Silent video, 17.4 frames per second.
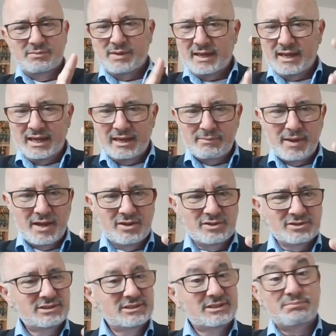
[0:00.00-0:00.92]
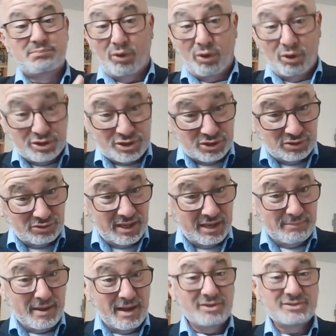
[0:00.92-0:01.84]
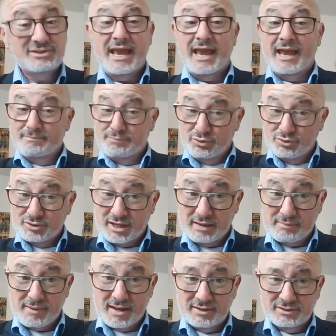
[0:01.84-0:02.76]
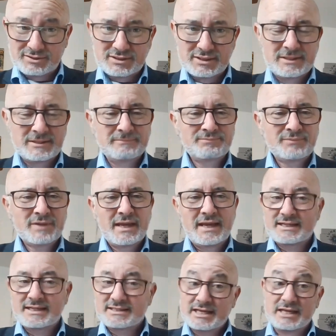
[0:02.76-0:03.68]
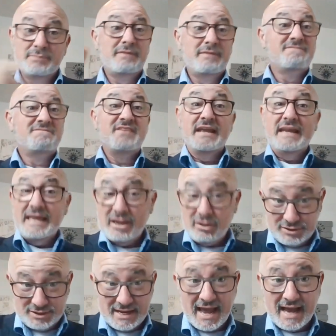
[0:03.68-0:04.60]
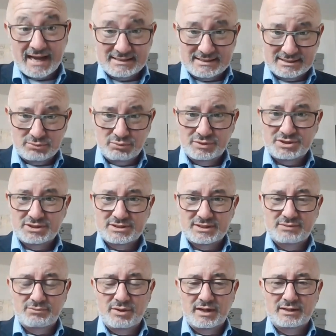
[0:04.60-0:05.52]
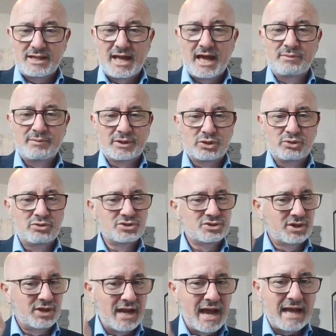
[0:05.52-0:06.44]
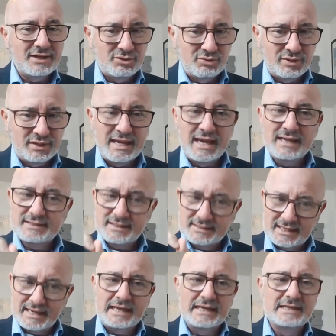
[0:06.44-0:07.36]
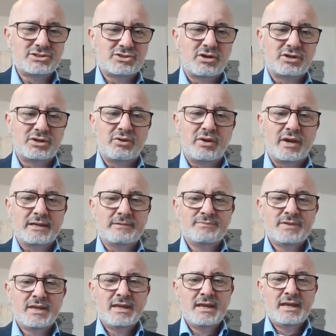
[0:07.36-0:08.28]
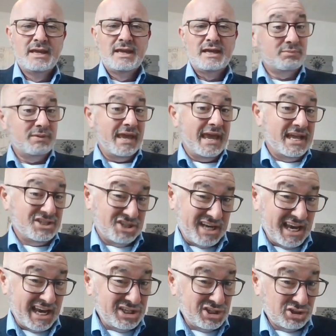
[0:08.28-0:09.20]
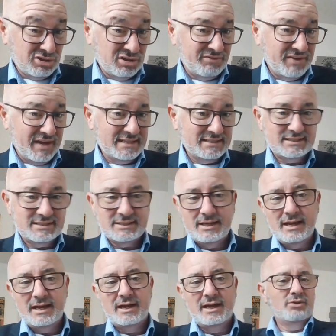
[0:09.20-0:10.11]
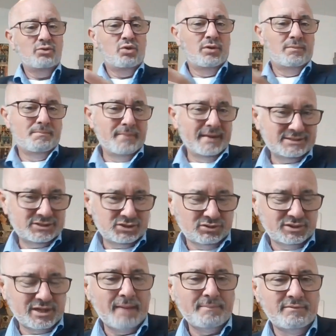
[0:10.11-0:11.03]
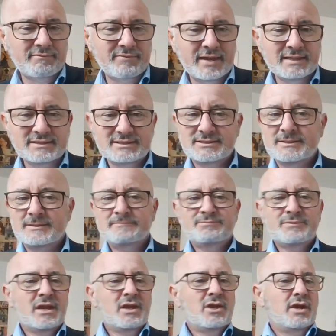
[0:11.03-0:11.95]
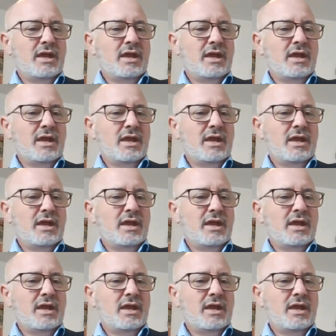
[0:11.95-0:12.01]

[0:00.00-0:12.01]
It's going to be emails, personal emails and bulk emails. It's going to be video texts, which is what a lot of recruiters are not doing yet that they need to start doing. It could be educational events and or mixer type events.